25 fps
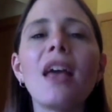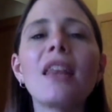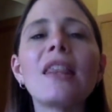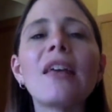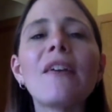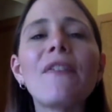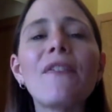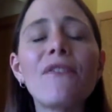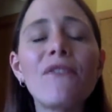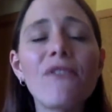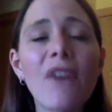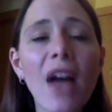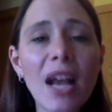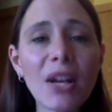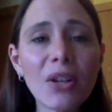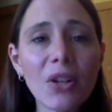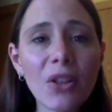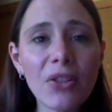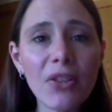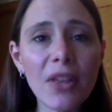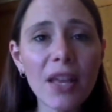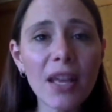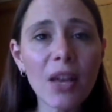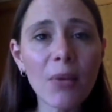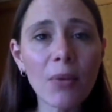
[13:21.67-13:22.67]
The
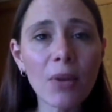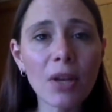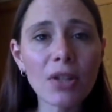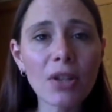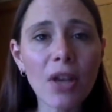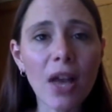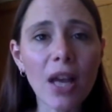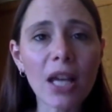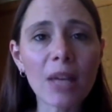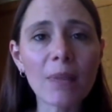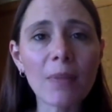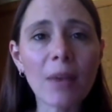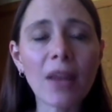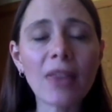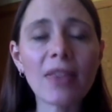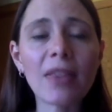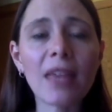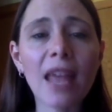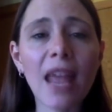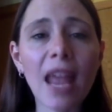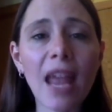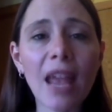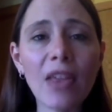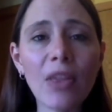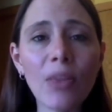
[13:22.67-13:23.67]
final thing I want to talk about,
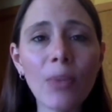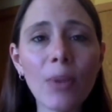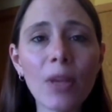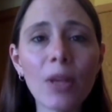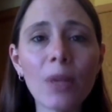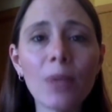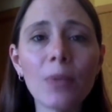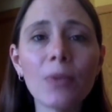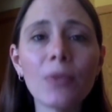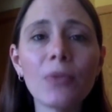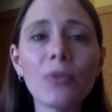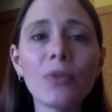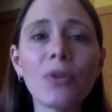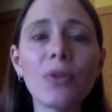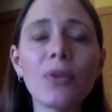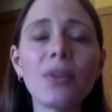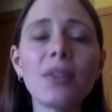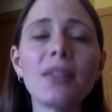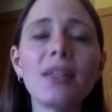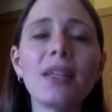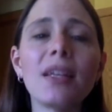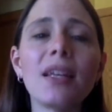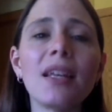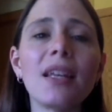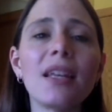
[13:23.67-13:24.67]
the 8th way to build
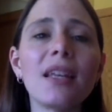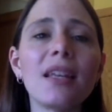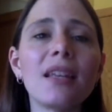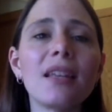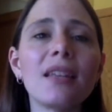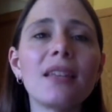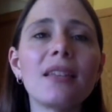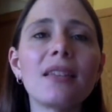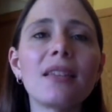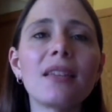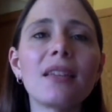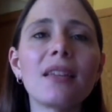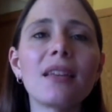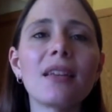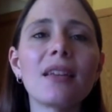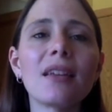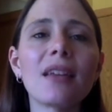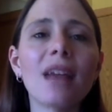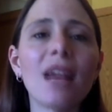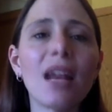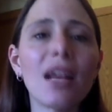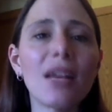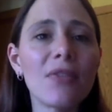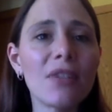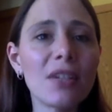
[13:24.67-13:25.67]
fluency, is
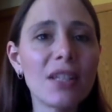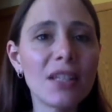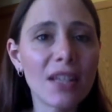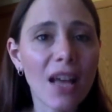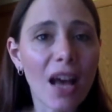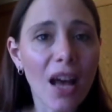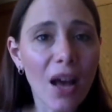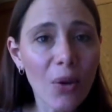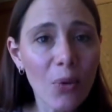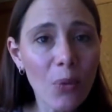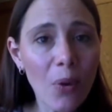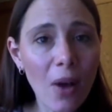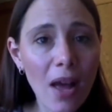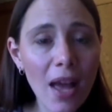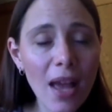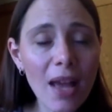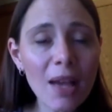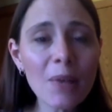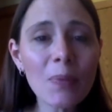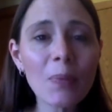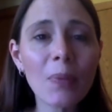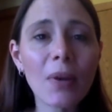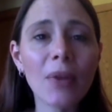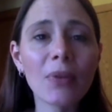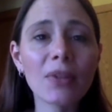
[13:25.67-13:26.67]
kind of a duh
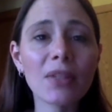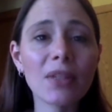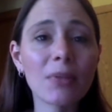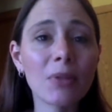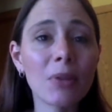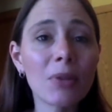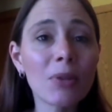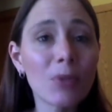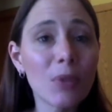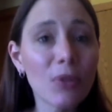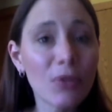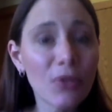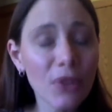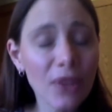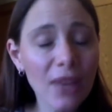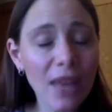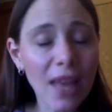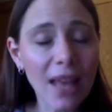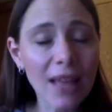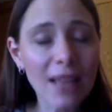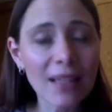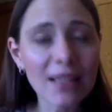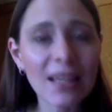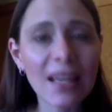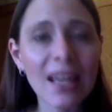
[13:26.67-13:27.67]
one, but sometimes we
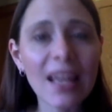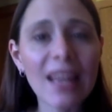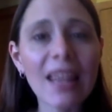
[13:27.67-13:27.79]
forget.